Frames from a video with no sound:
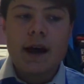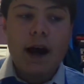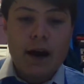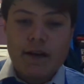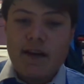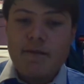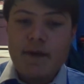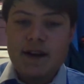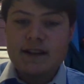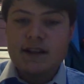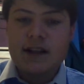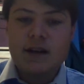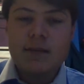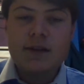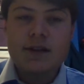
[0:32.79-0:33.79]
and they've
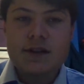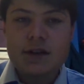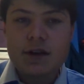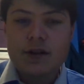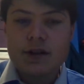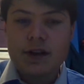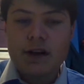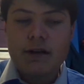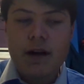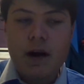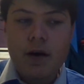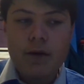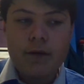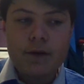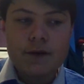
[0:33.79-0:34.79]
basically been searching
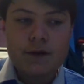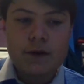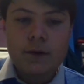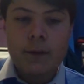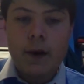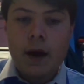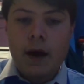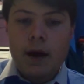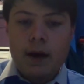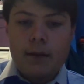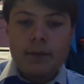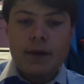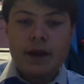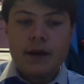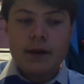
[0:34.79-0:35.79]
around for some
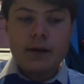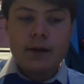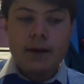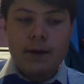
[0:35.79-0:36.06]
big